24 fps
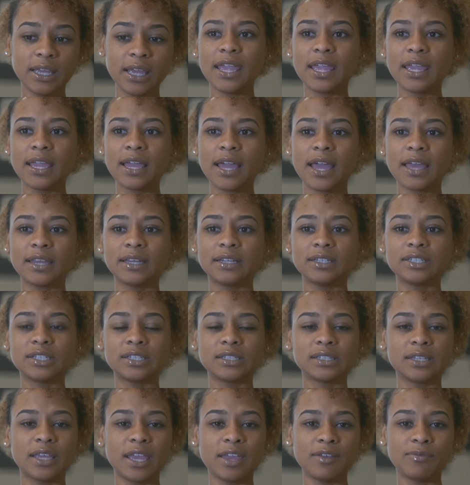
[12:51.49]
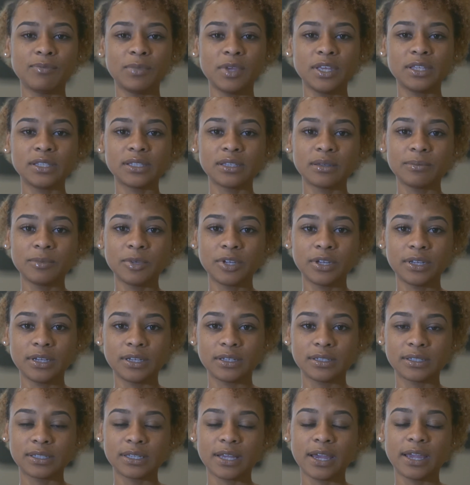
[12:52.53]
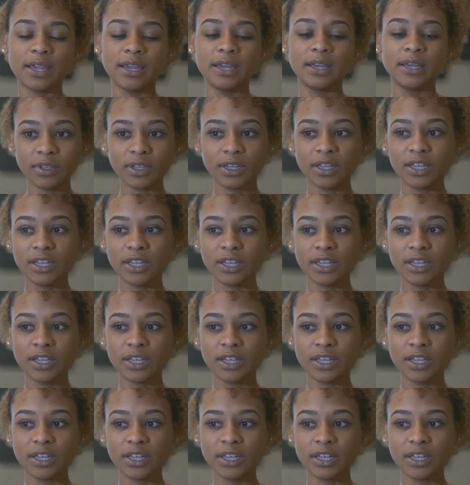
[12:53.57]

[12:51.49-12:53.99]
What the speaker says: it kind of just gave me some good insight.